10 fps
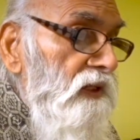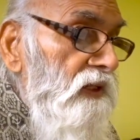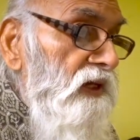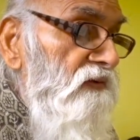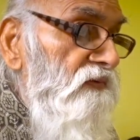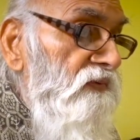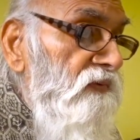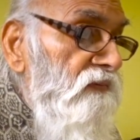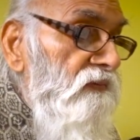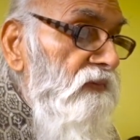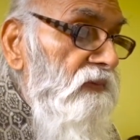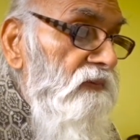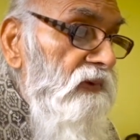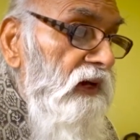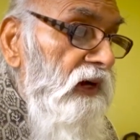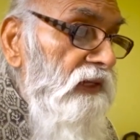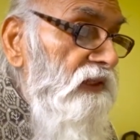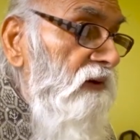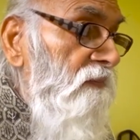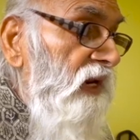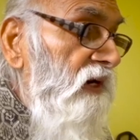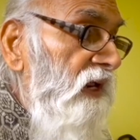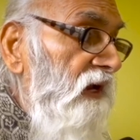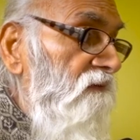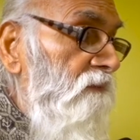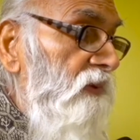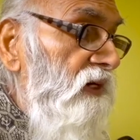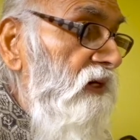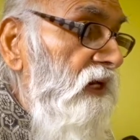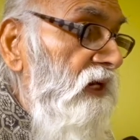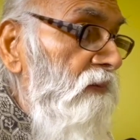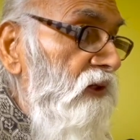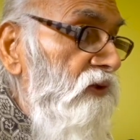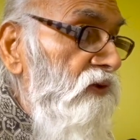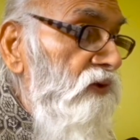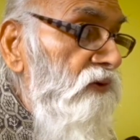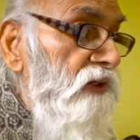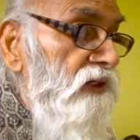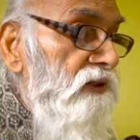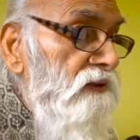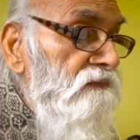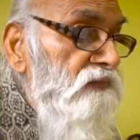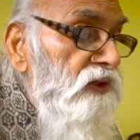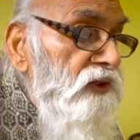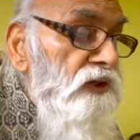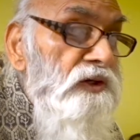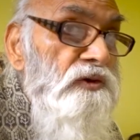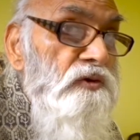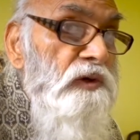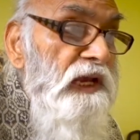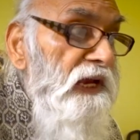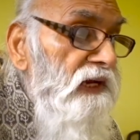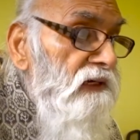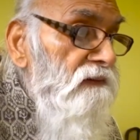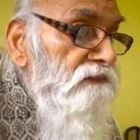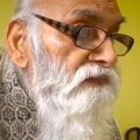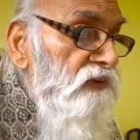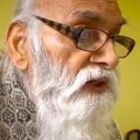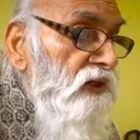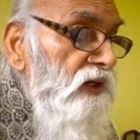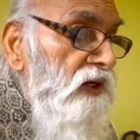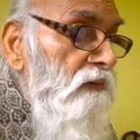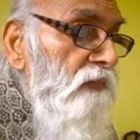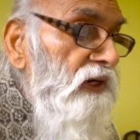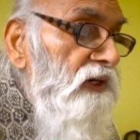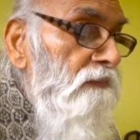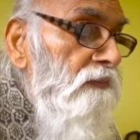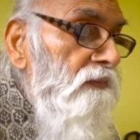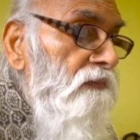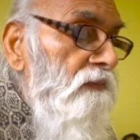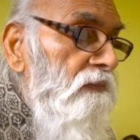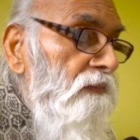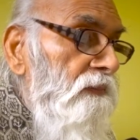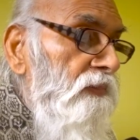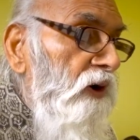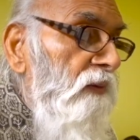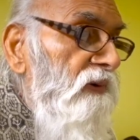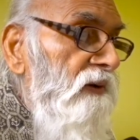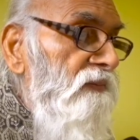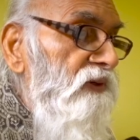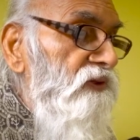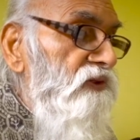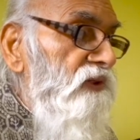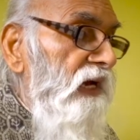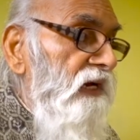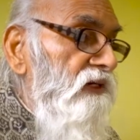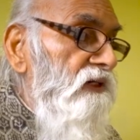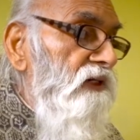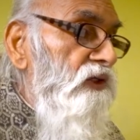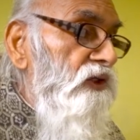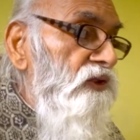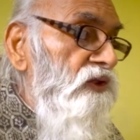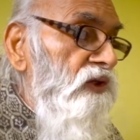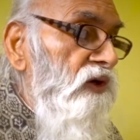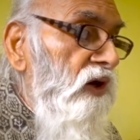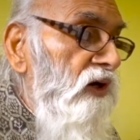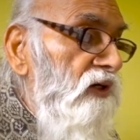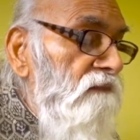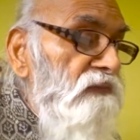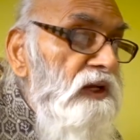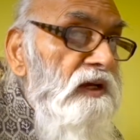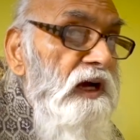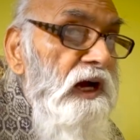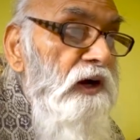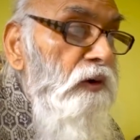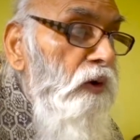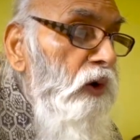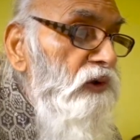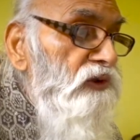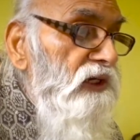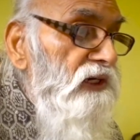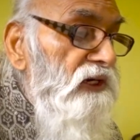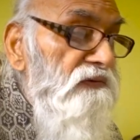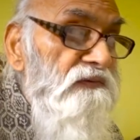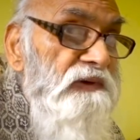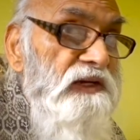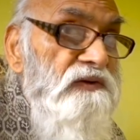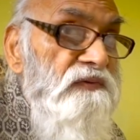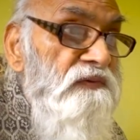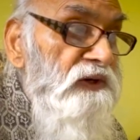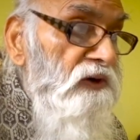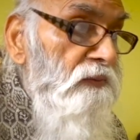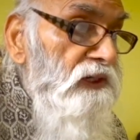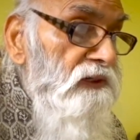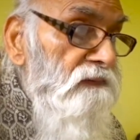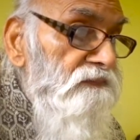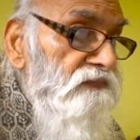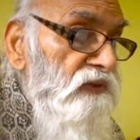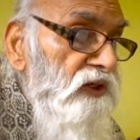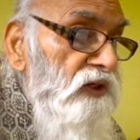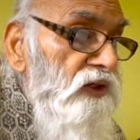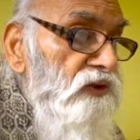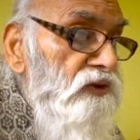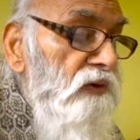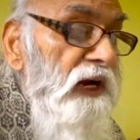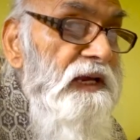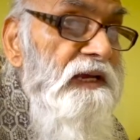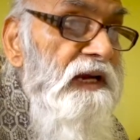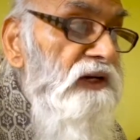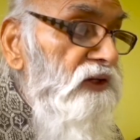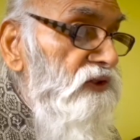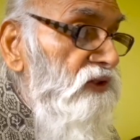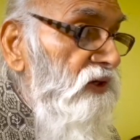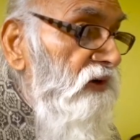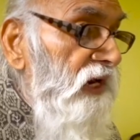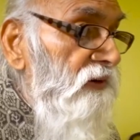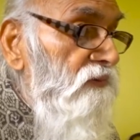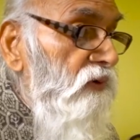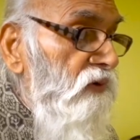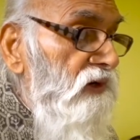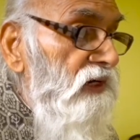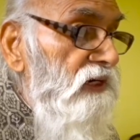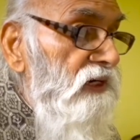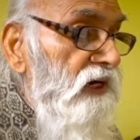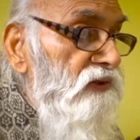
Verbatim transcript: if other men have been able to do it, you can. But the problem is that it is not a cause and effect phenomena. So I can describe only